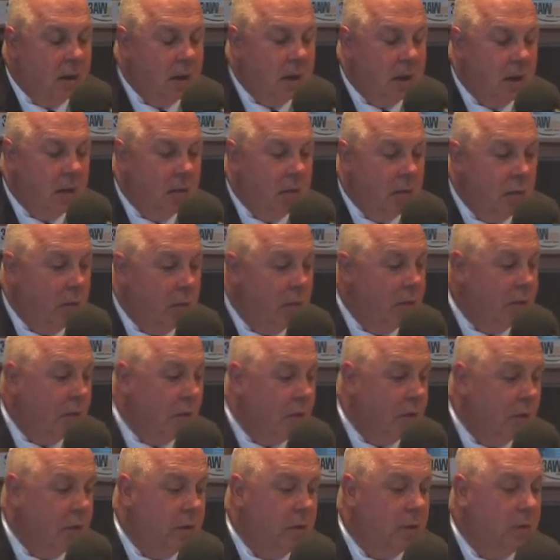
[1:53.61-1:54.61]
uh, we've
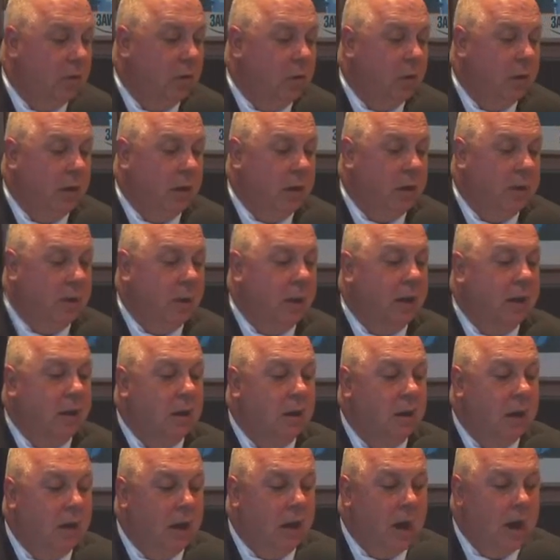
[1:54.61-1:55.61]
got to decide
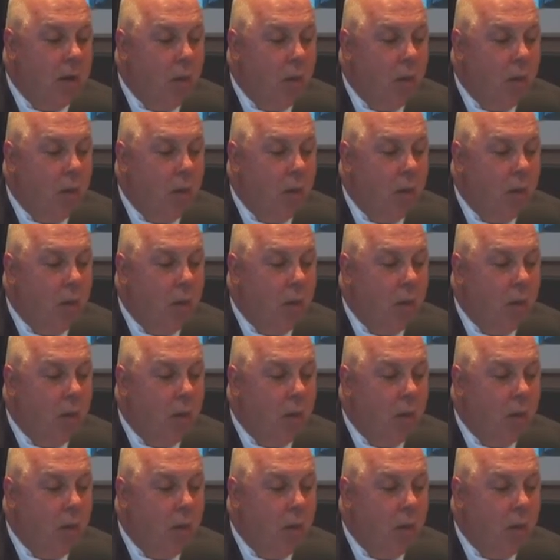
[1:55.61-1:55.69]
exactly